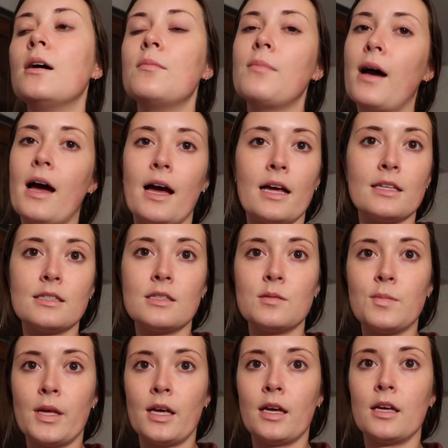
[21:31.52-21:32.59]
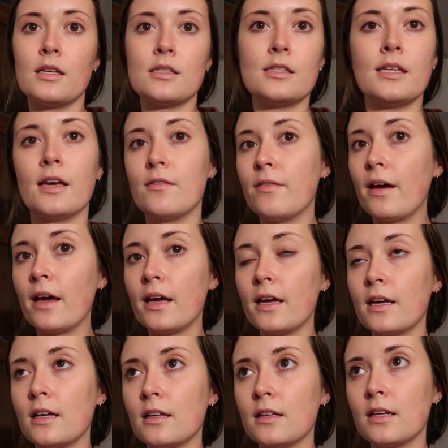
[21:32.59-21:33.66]
Matt has his big
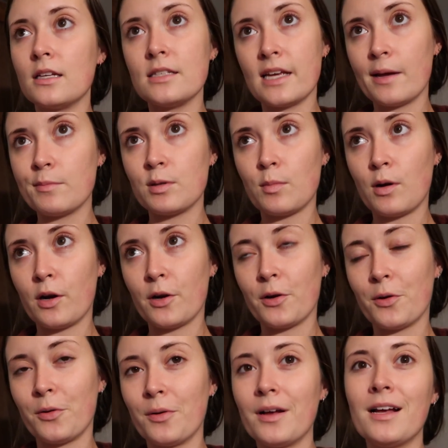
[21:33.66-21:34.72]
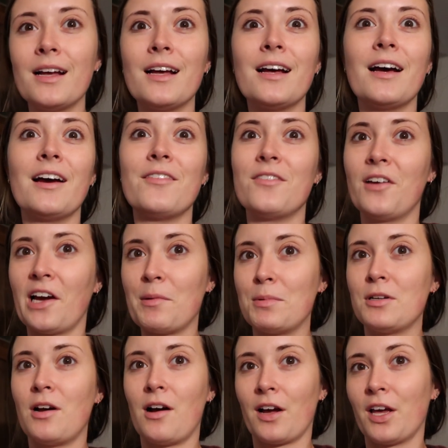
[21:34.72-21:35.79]
CFA exam tomorrow. I feel like I've
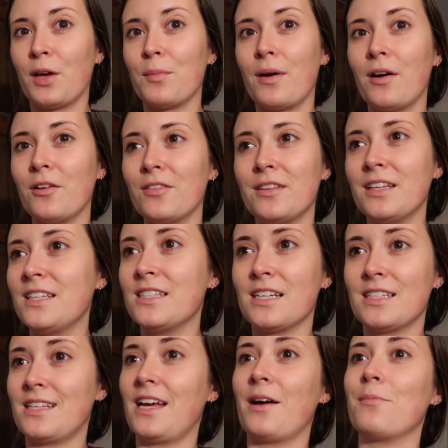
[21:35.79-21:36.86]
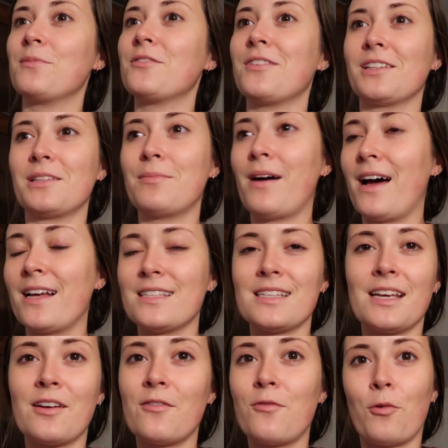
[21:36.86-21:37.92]
been talking about these exams for like the past
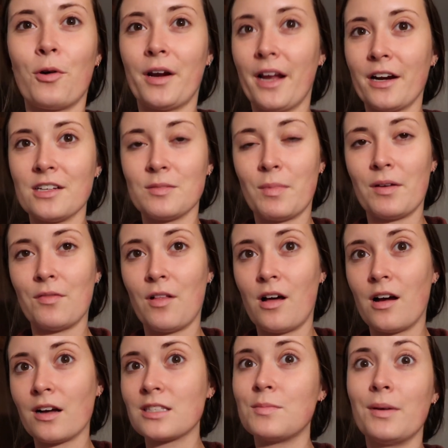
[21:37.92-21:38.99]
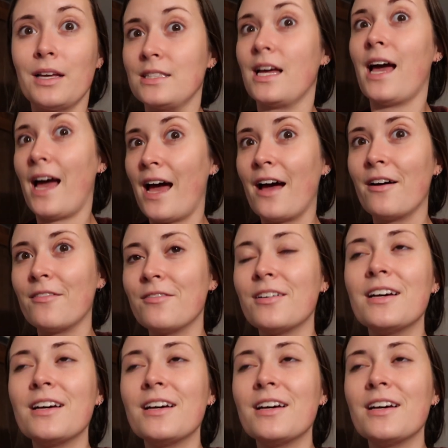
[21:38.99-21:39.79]
like 4 years in my vlogs because I have,